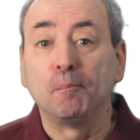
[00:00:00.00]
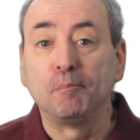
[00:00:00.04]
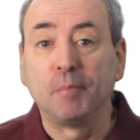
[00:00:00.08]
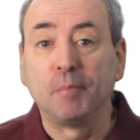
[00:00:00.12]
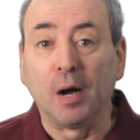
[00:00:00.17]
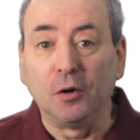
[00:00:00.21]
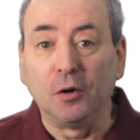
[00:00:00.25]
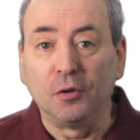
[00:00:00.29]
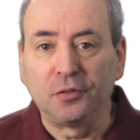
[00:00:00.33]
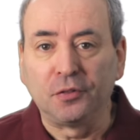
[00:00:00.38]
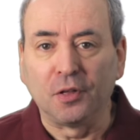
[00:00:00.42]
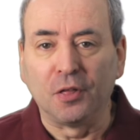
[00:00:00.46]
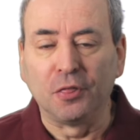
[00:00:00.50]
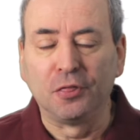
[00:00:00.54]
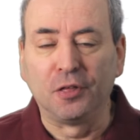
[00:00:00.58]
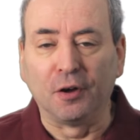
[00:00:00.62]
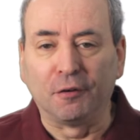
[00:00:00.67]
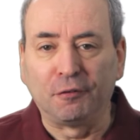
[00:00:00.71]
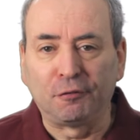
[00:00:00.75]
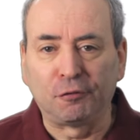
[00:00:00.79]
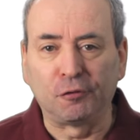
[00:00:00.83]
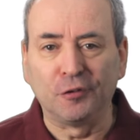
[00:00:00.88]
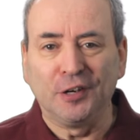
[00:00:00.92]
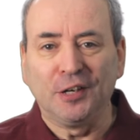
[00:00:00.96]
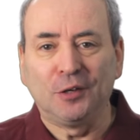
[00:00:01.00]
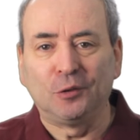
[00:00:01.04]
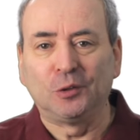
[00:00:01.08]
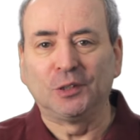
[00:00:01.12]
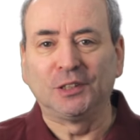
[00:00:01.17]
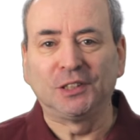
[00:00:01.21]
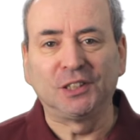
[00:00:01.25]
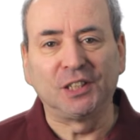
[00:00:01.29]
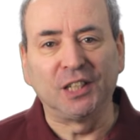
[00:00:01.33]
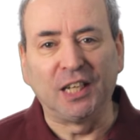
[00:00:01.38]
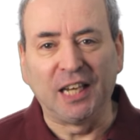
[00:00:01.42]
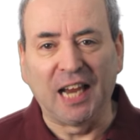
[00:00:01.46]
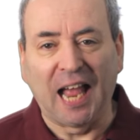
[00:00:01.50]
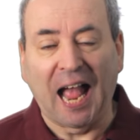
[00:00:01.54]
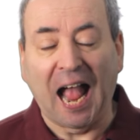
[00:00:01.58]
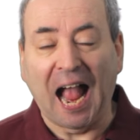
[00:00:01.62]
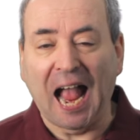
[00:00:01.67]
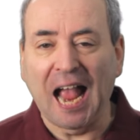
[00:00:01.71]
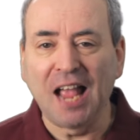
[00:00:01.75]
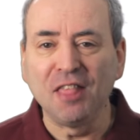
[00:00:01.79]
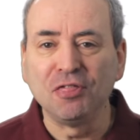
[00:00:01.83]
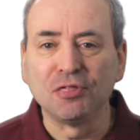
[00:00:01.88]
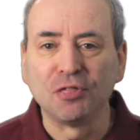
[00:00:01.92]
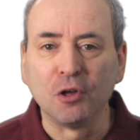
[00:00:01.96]
both the frequency
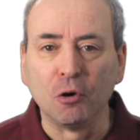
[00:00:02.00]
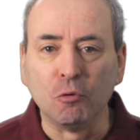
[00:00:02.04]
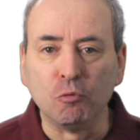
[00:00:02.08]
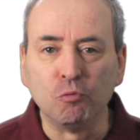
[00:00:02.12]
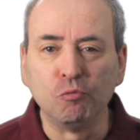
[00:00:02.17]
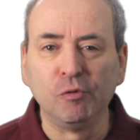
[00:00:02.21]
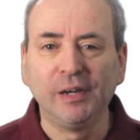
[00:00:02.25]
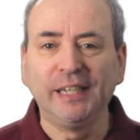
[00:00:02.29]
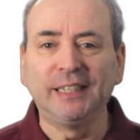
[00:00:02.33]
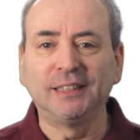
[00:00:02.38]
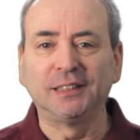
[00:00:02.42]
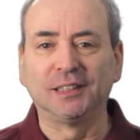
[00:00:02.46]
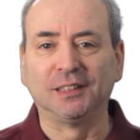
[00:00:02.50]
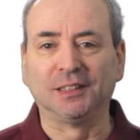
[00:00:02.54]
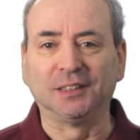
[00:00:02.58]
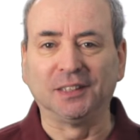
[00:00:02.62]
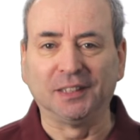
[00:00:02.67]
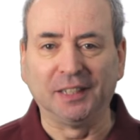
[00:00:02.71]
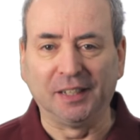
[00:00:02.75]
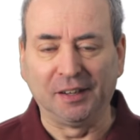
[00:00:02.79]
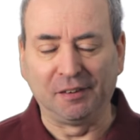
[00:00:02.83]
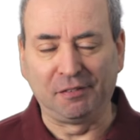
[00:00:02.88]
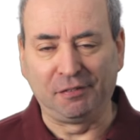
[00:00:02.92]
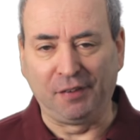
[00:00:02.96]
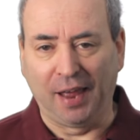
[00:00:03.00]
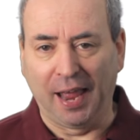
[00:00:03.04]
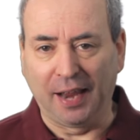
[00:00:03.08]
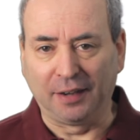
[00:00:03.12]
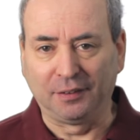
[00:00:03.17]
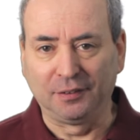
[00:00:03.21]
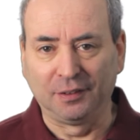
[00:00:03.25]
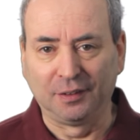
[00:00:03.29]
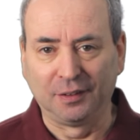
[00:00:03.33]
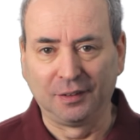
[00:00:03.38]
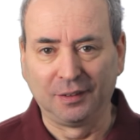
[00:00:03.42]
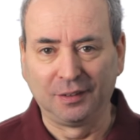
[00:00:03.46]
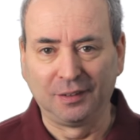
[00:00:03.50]
and the recency effect,